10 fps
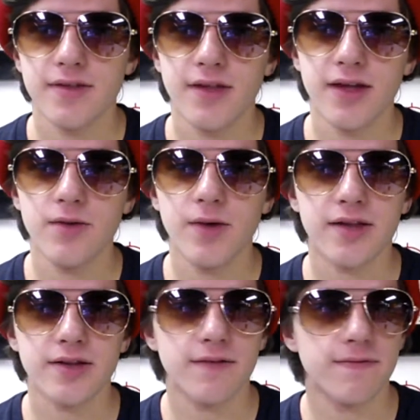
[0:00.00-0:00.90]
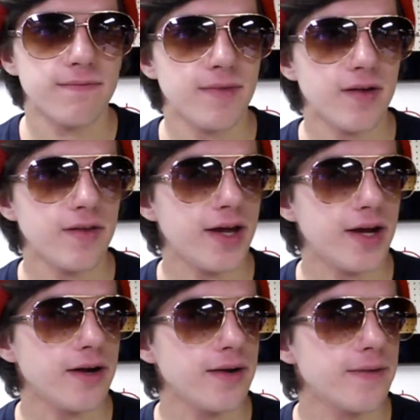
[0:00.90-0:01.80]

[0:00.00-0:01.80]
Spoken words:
then you ask if they're there.